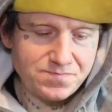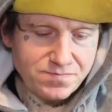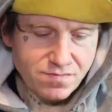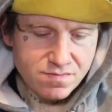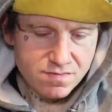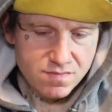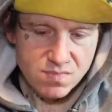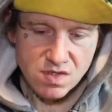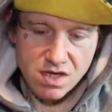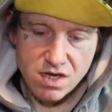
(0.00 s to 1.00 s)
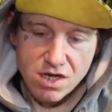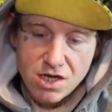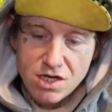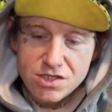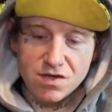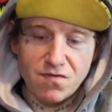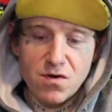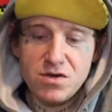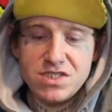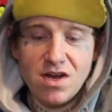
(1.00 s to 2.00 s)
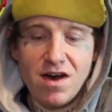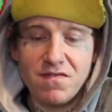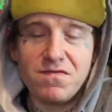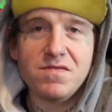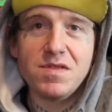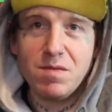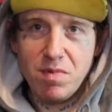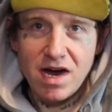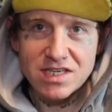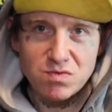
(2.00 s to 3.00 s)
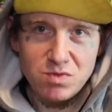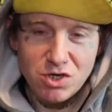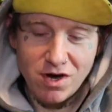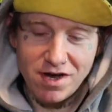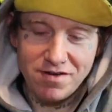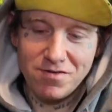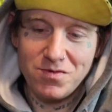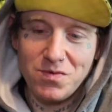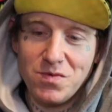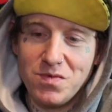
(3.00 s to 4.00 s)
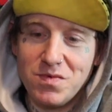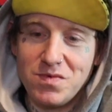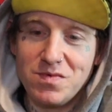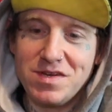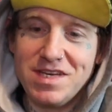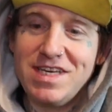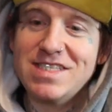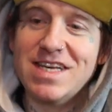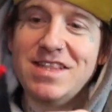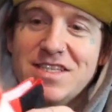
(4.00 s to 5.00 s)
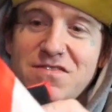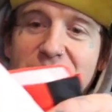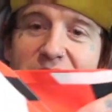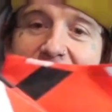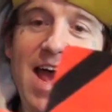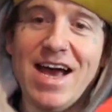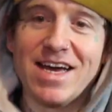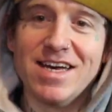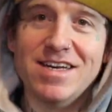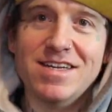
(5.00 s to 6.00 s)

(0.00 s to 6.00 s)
So first off, Fox from John. He sent this flag.